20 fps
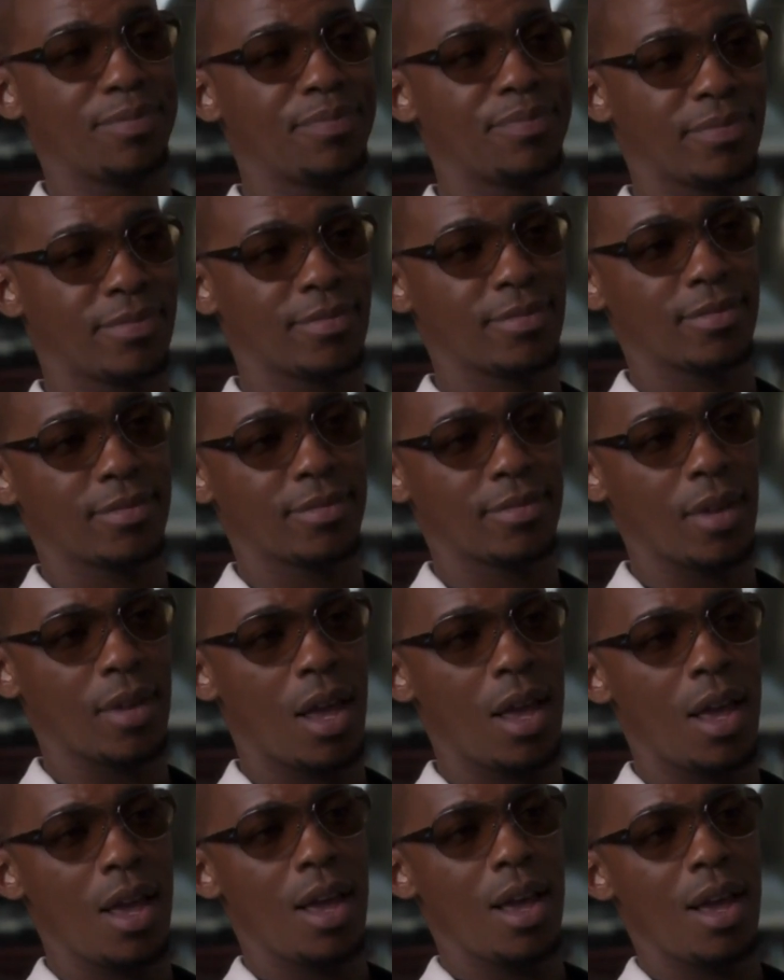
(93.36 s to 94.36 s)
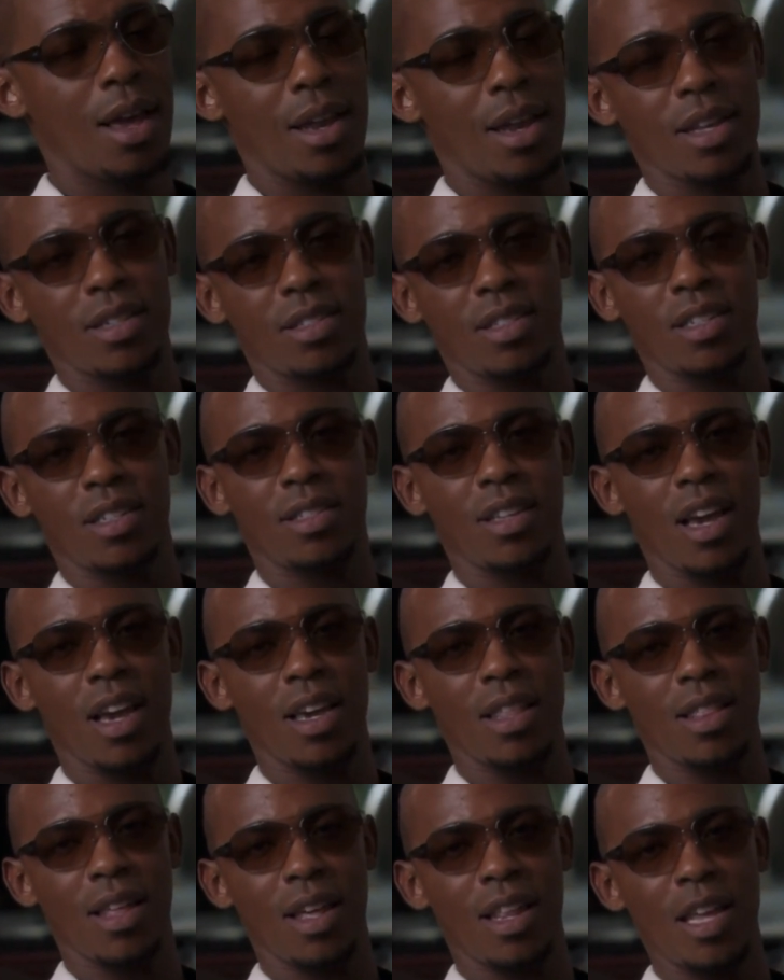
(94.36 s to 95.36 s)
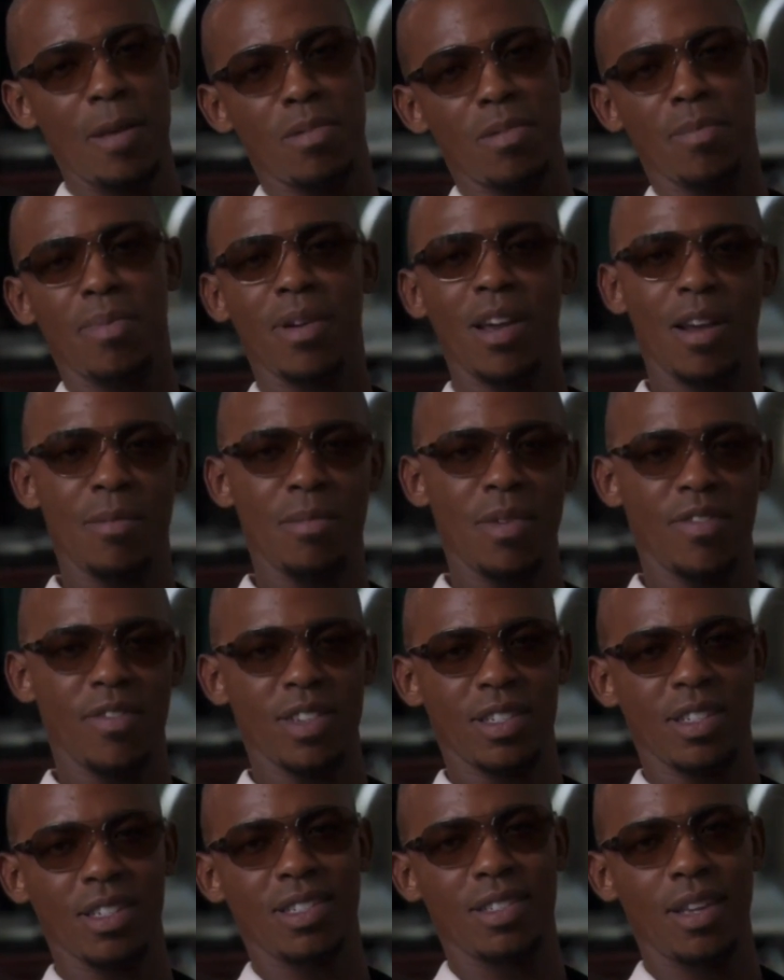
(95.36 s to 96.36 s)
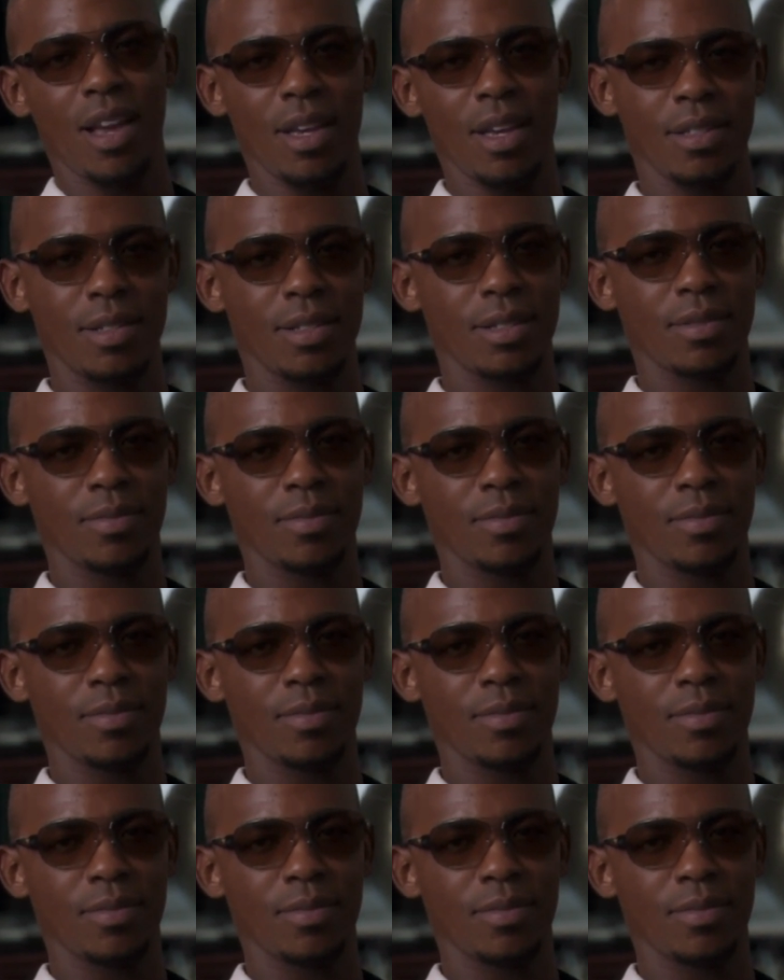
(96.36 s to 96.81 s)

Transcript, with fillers: on SVU years ago. So it was so fun to see